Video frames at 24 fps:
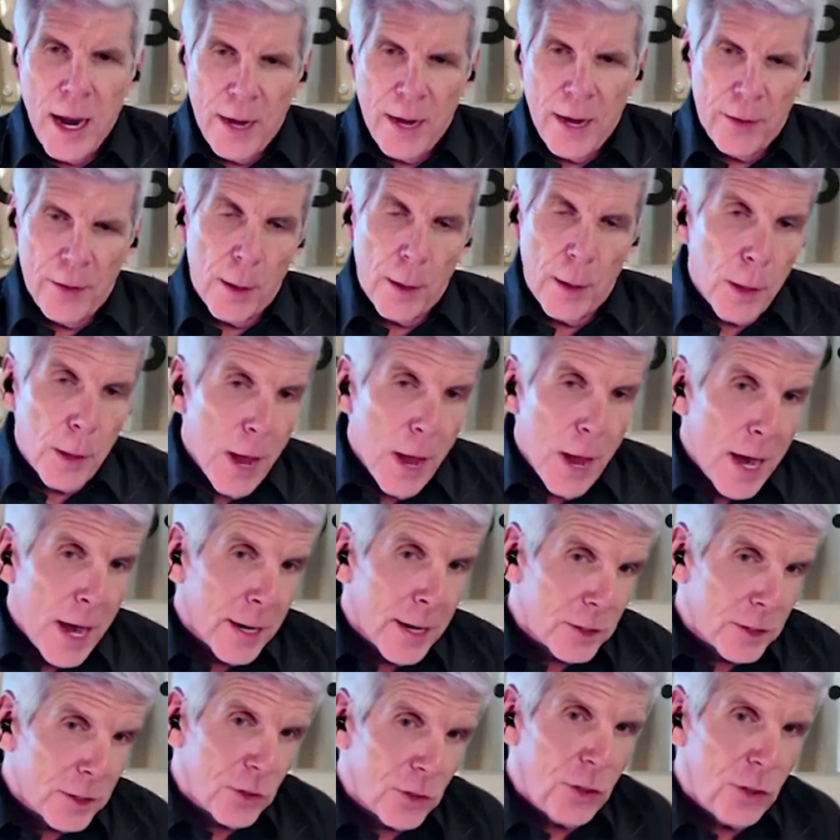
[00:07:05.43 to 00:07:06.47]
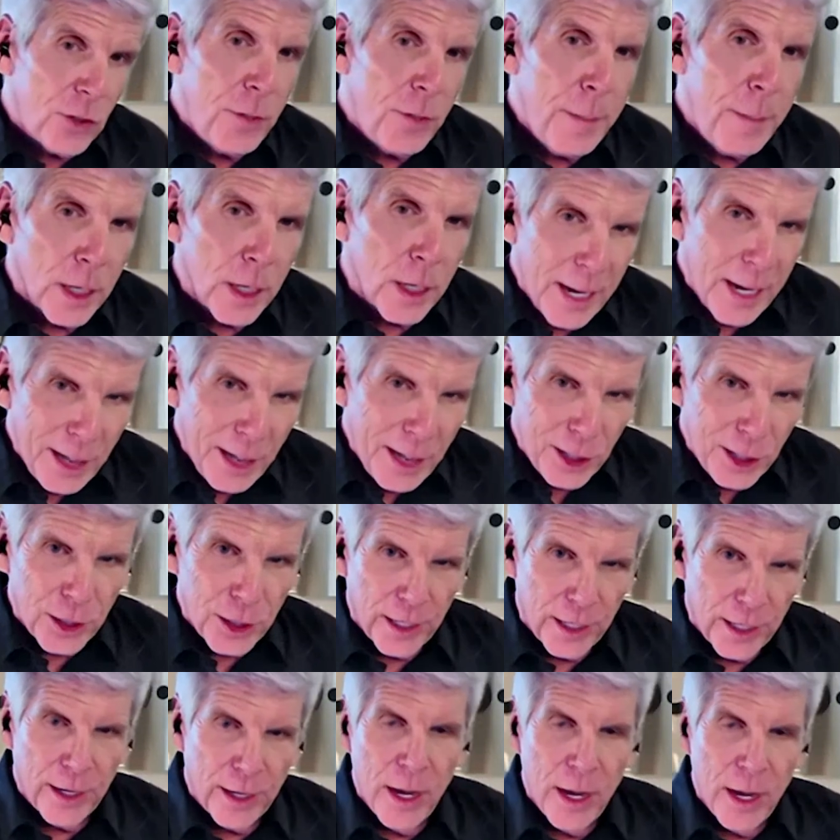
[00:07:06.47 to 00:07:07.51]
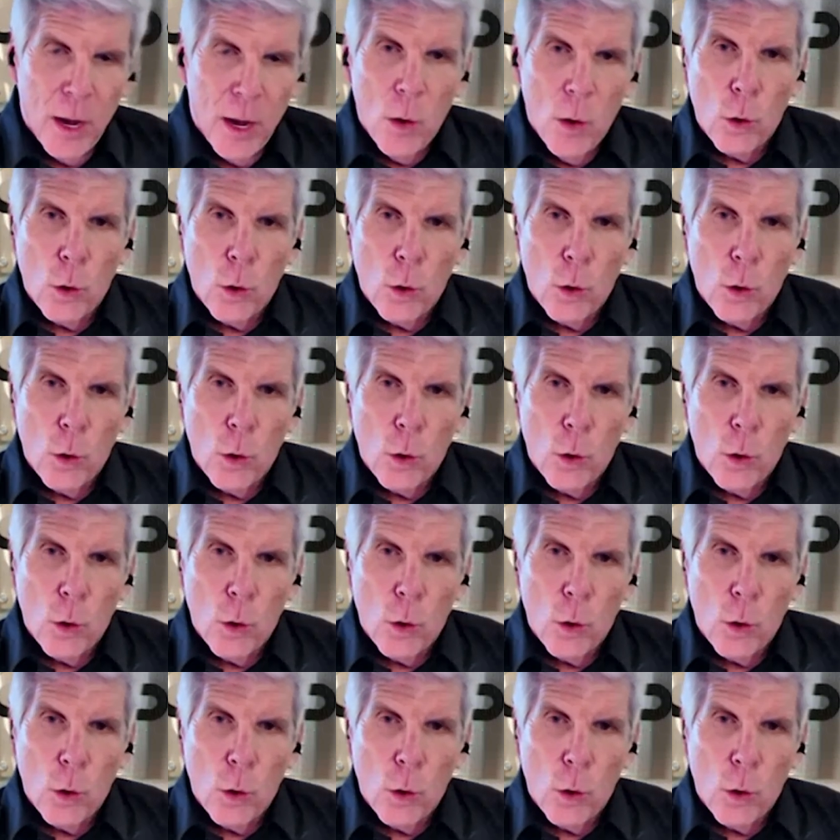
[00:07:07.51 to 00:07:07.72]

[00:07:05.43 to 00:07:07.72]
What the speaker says: And then applying it to simulation,